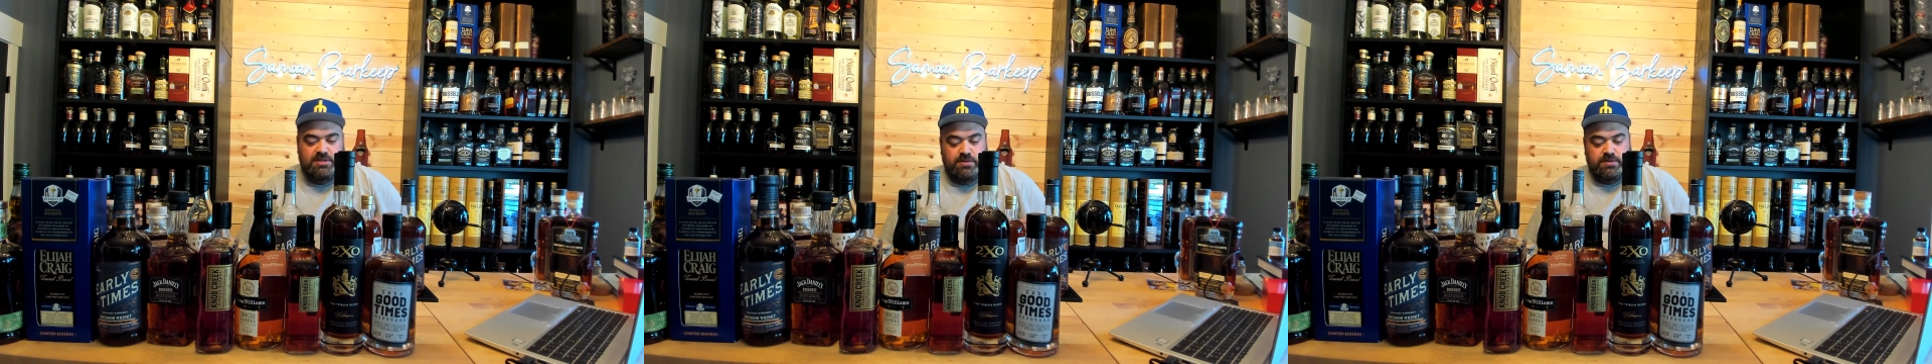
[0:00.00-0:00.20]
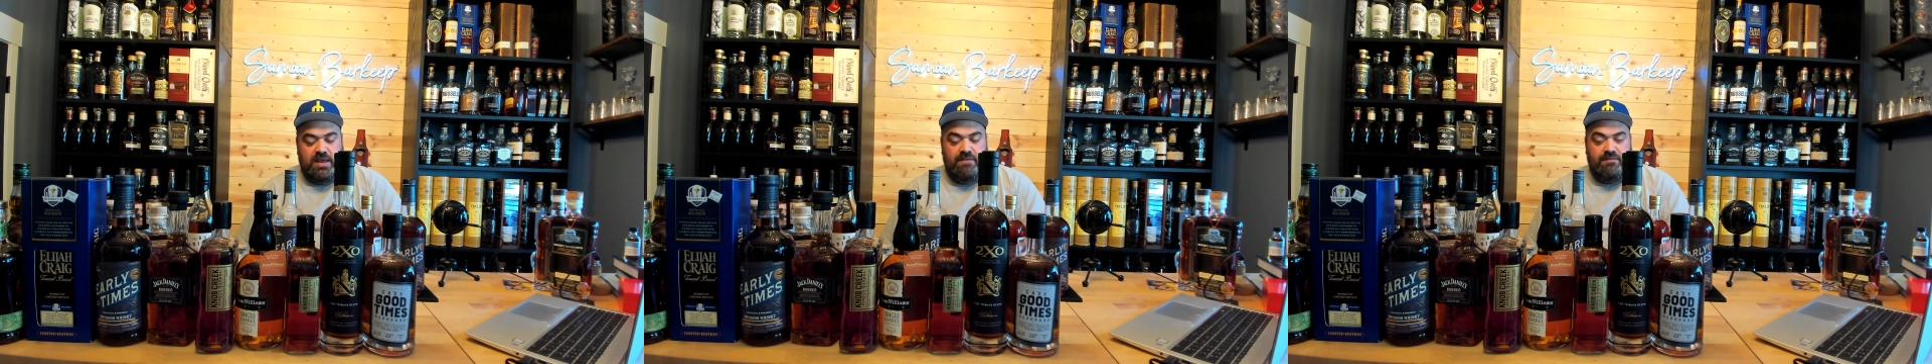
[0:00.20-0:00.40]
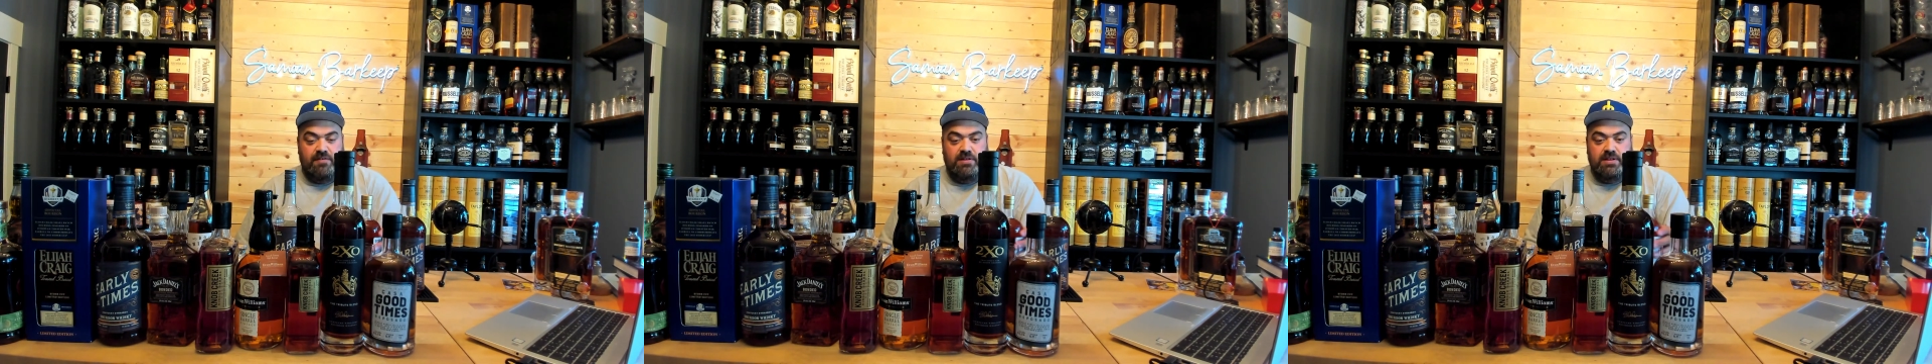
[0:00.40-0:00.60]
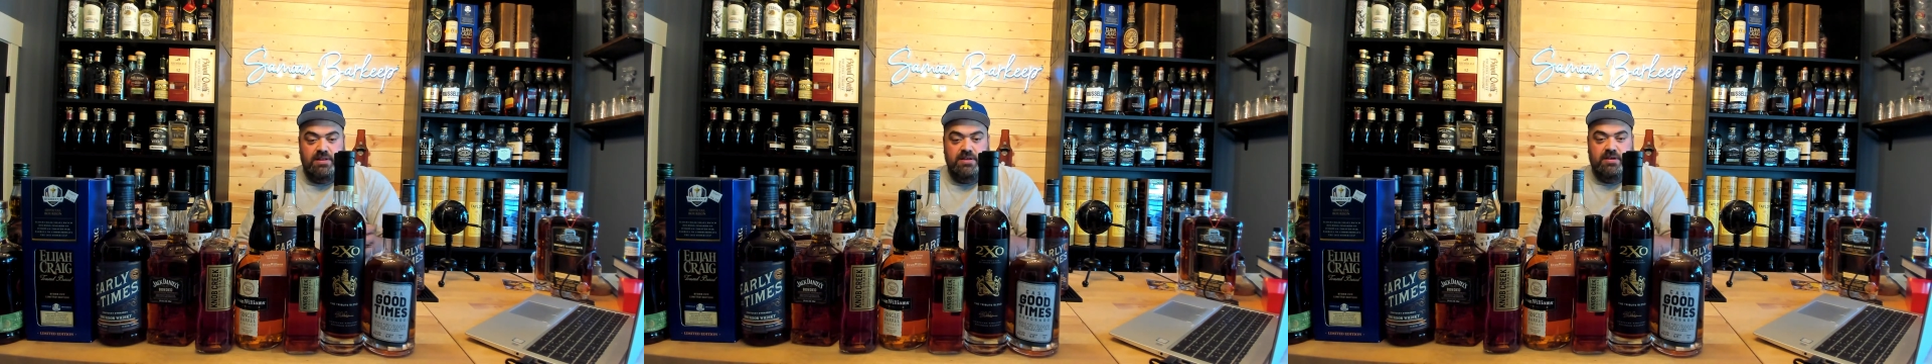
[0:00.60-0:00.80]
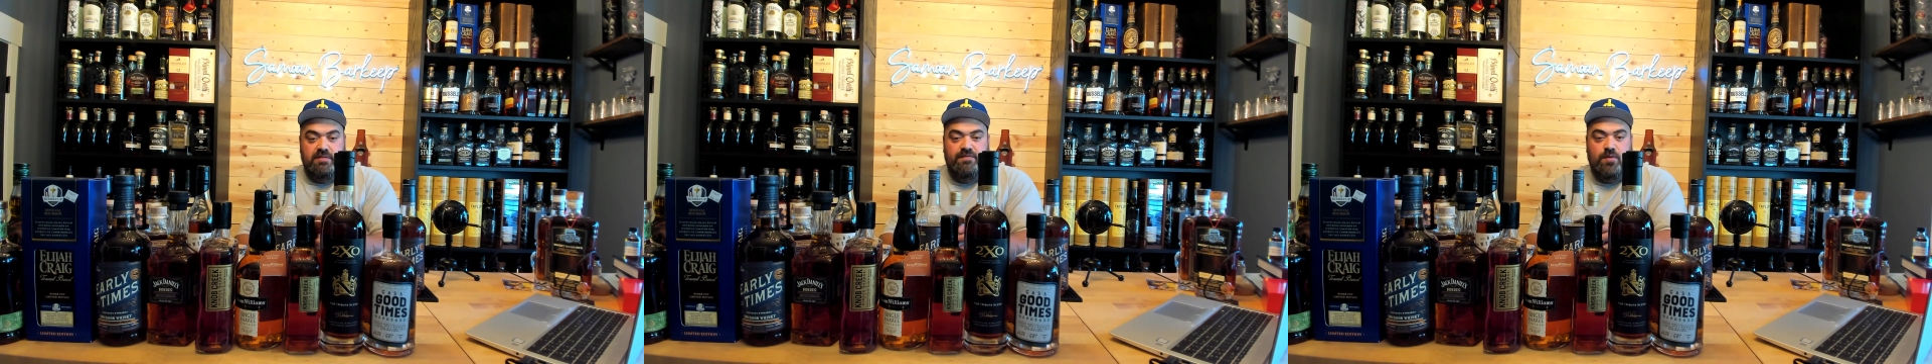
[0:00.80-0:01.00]
definitely
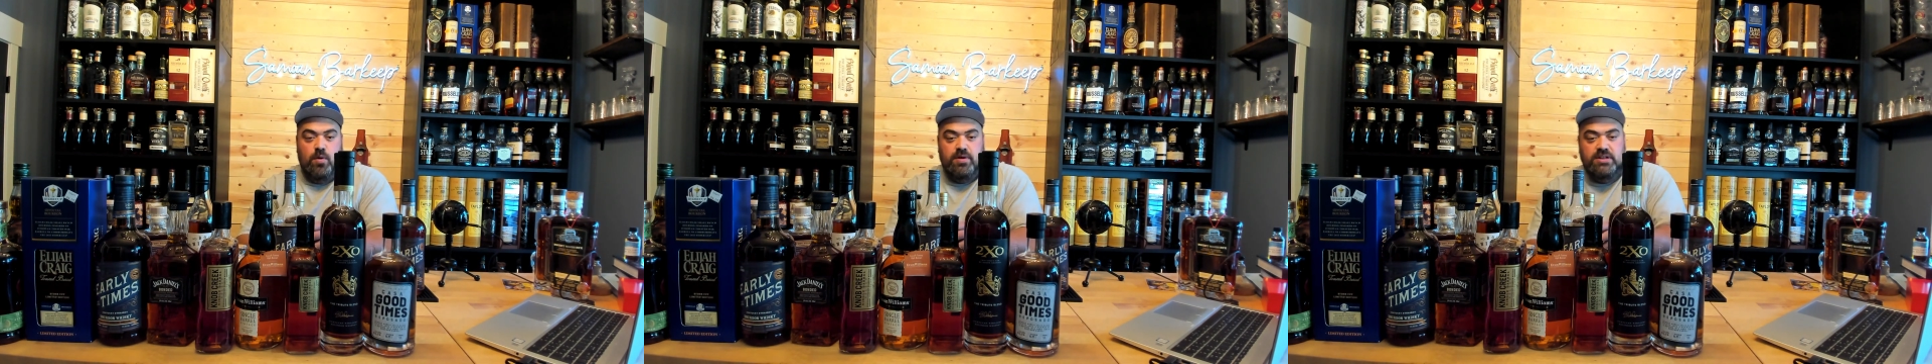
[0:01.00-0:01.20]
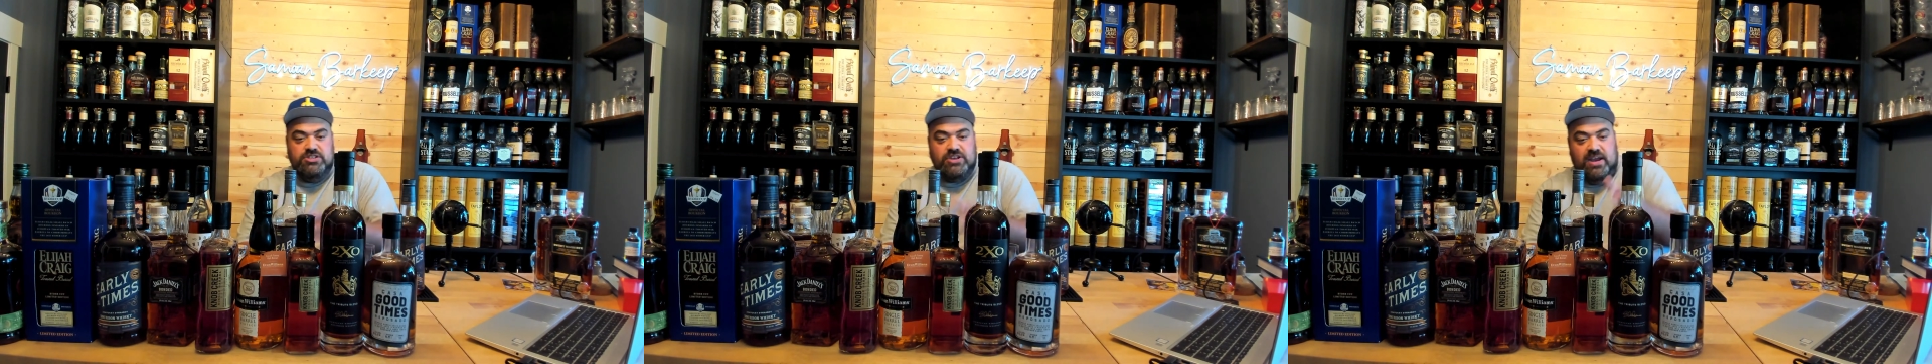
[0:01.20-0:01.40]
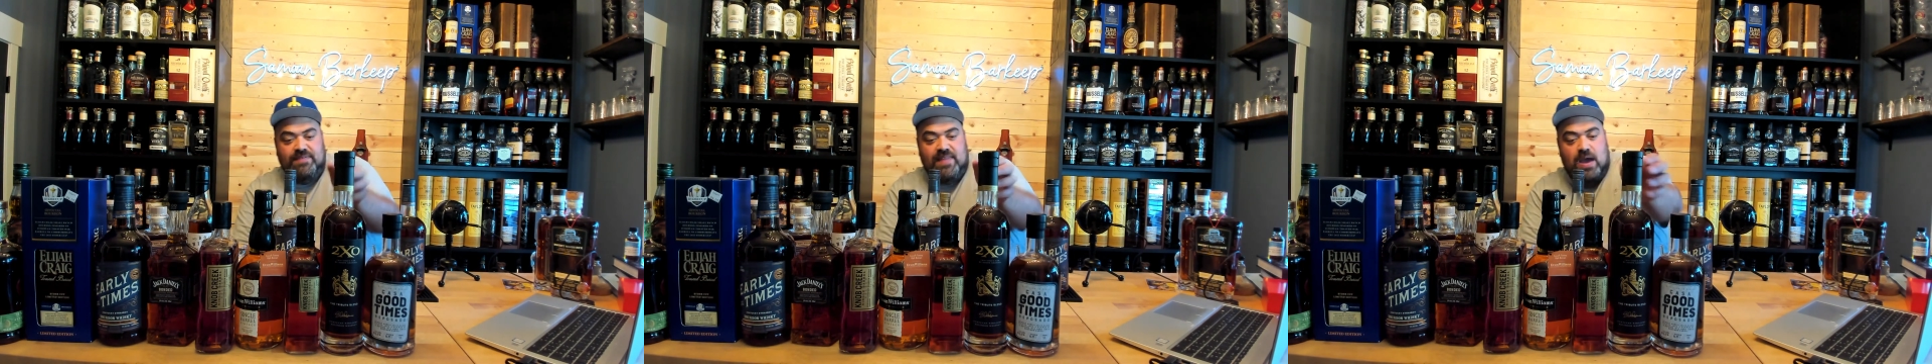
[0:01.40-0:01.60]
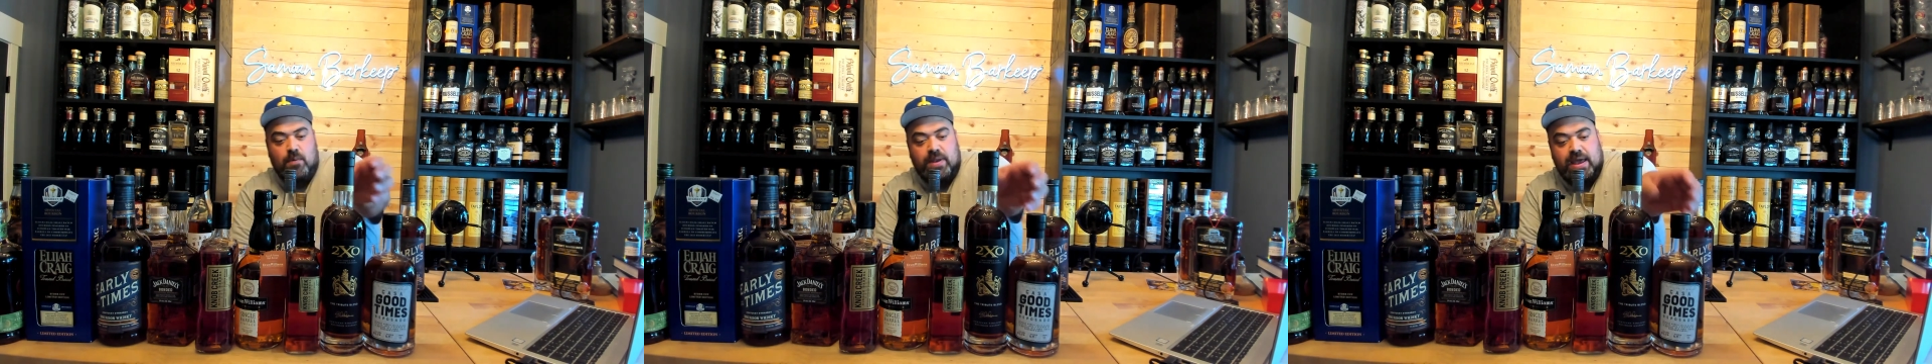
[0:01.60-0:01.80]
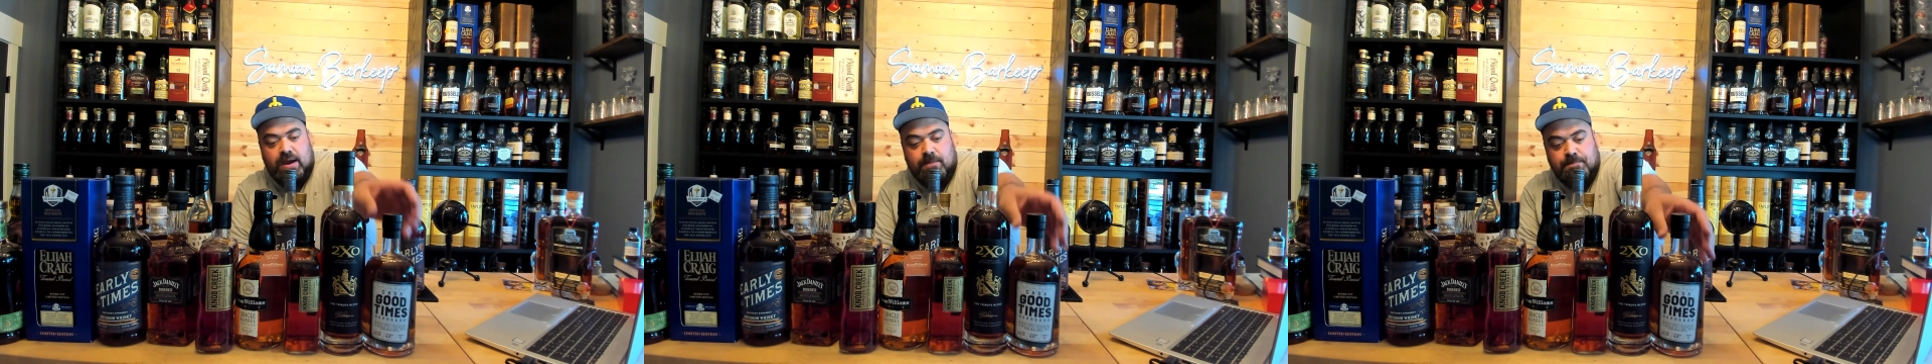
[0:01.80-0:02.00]
looking forward to checking that one
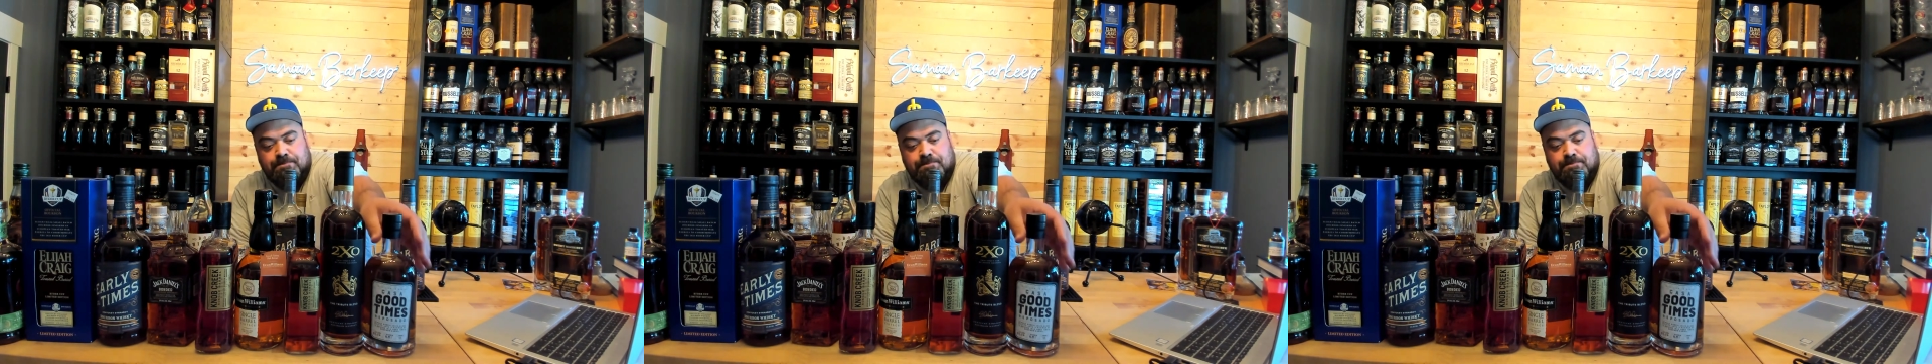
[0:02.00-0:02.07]
out.